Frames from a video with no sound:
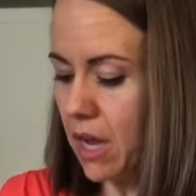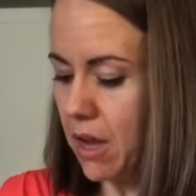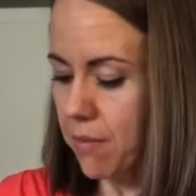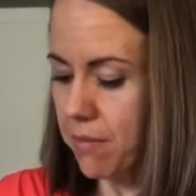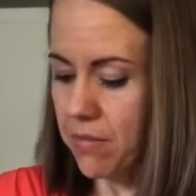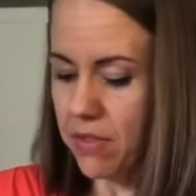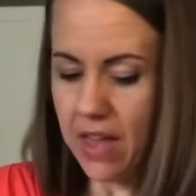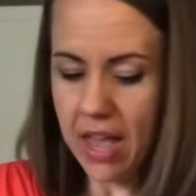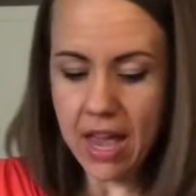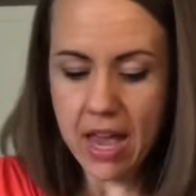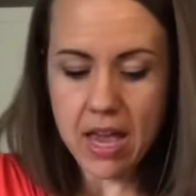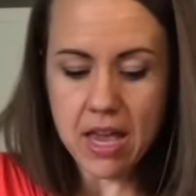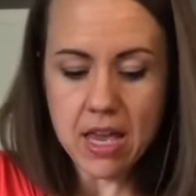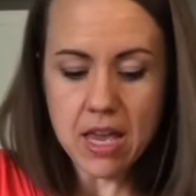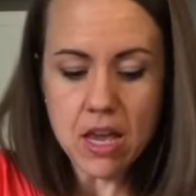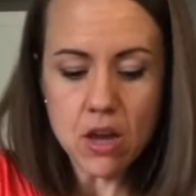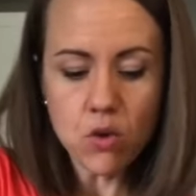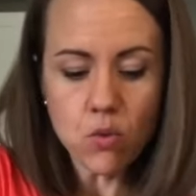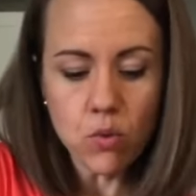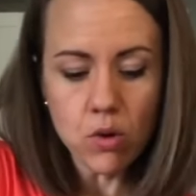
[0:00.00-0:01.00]
they
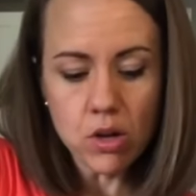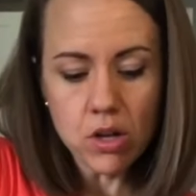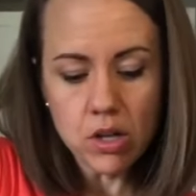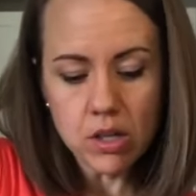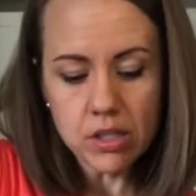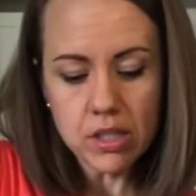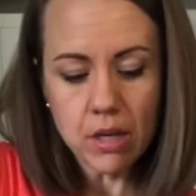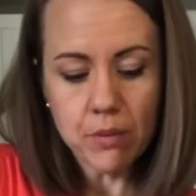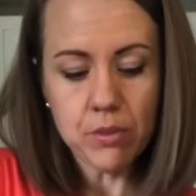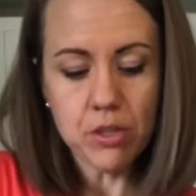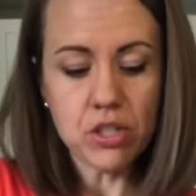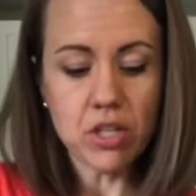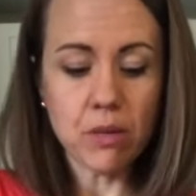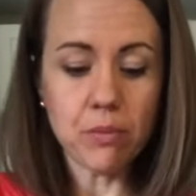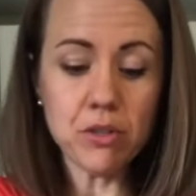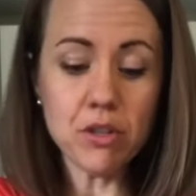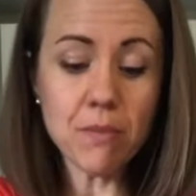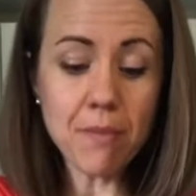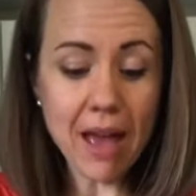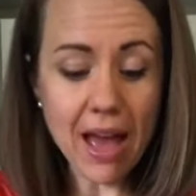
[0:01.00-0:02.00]
equal
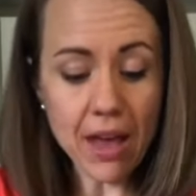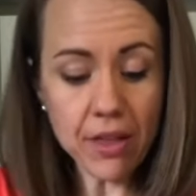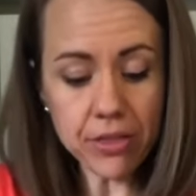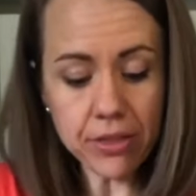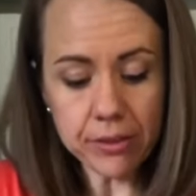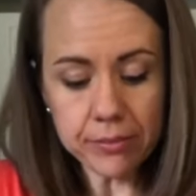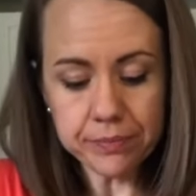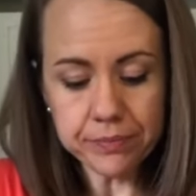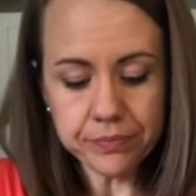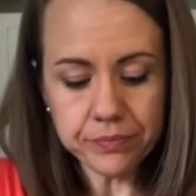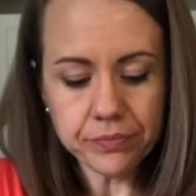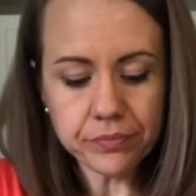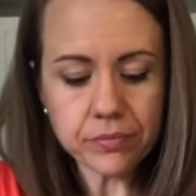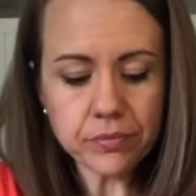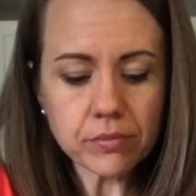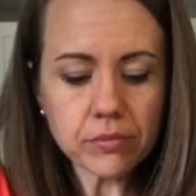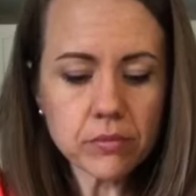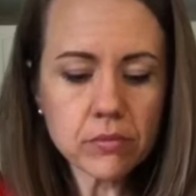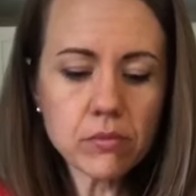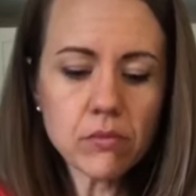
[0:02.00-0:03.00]
WW math,
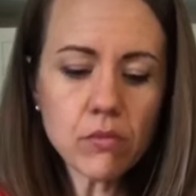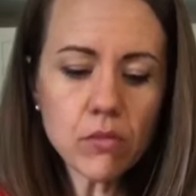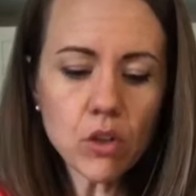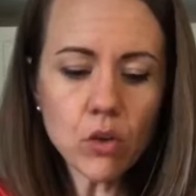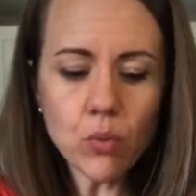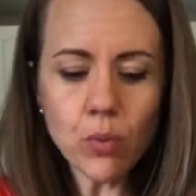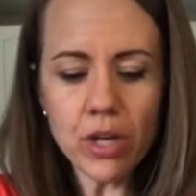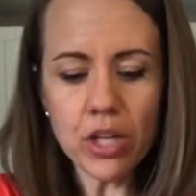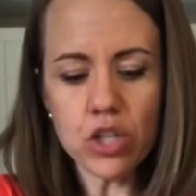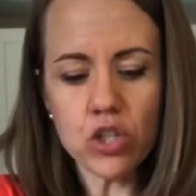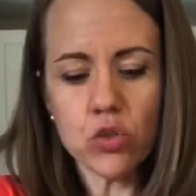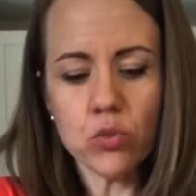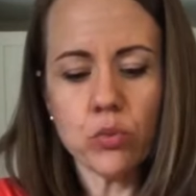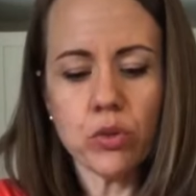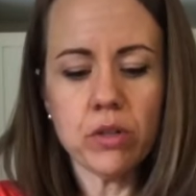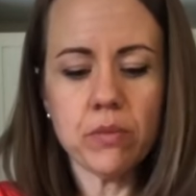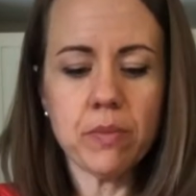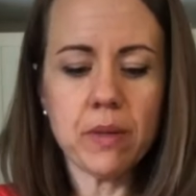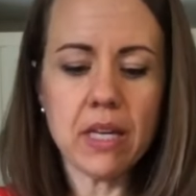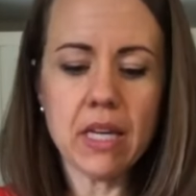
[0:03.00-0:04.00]
which
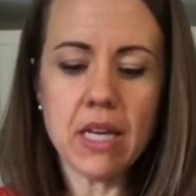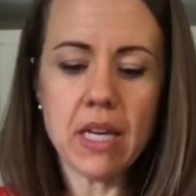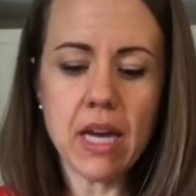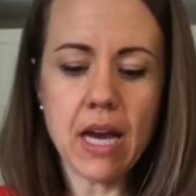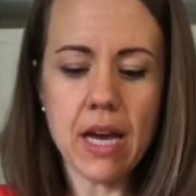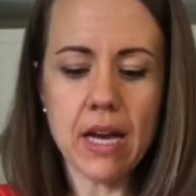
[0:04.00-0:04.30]
would be